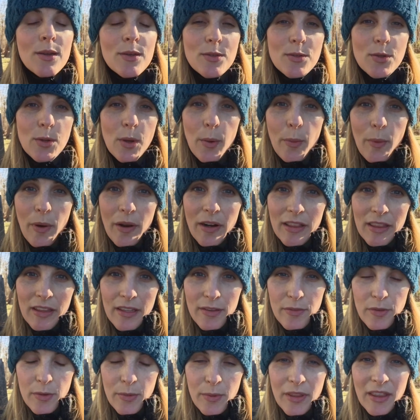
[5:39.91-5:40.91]
So I want to
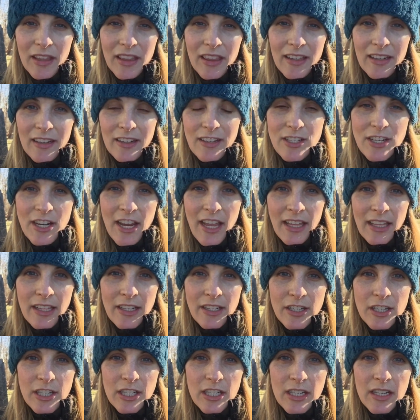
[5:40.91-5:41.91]
leave you with a little
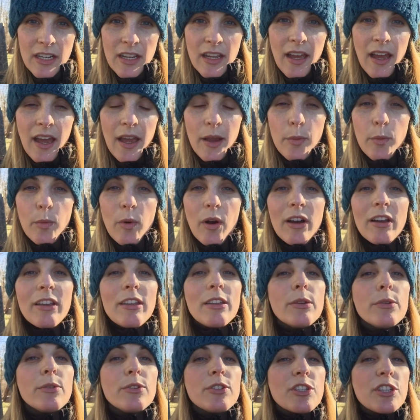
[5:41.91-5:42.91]
challenge. I want
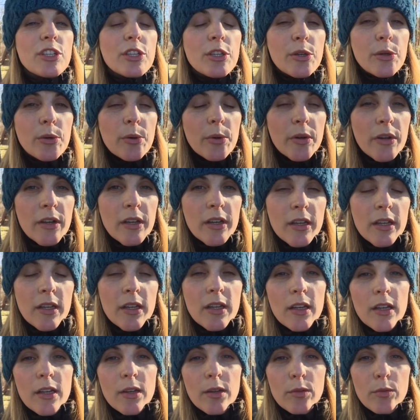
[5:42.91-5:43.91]
you to
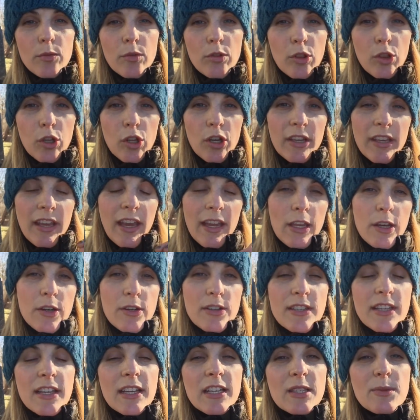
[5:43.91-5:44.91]
look at your
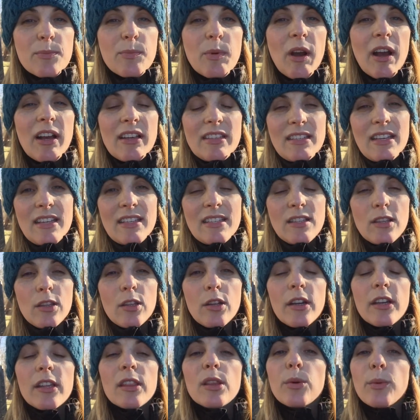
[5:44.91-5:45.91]
sales process.
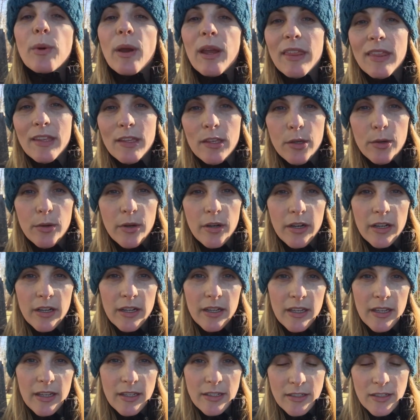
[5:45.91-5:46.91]
Look at the way that you are
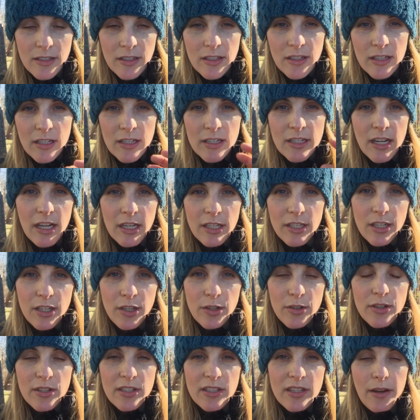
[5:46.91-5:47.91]
conducting
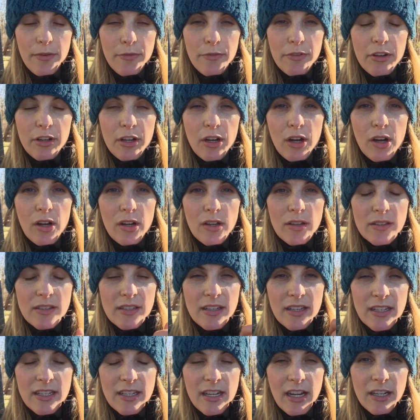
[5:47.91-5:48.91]
your discovery calls,
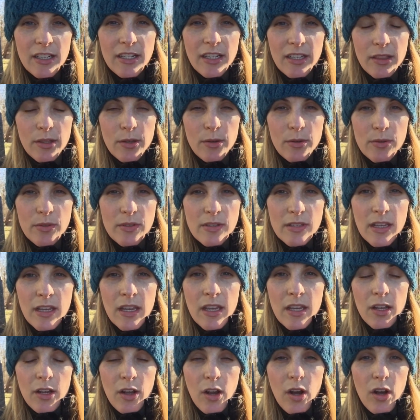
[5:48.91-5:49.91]
conducting those
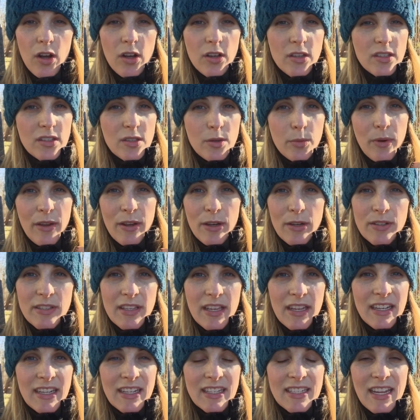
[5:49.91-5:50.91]
calls, the way you're
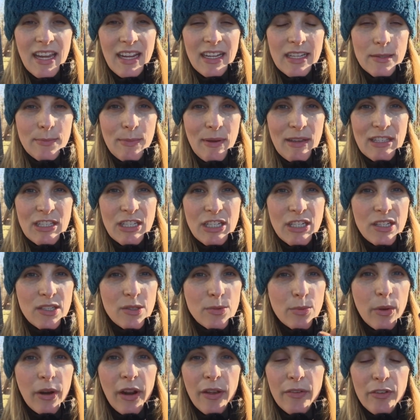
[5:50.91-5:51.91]
sending text
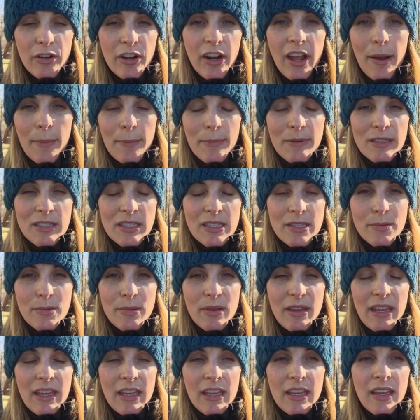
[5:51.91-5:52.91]
messages, whatever it happens to
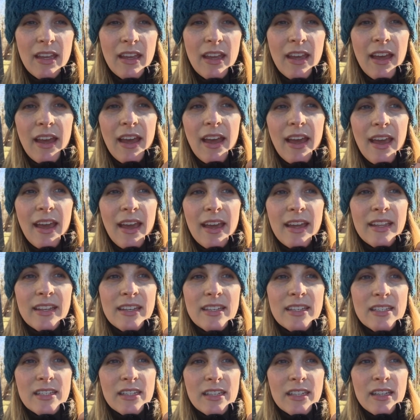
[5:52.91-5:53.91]
be,
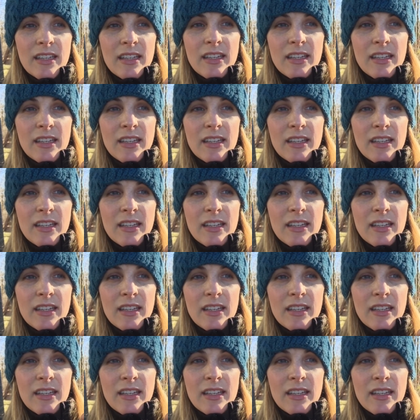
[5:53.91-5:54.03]
and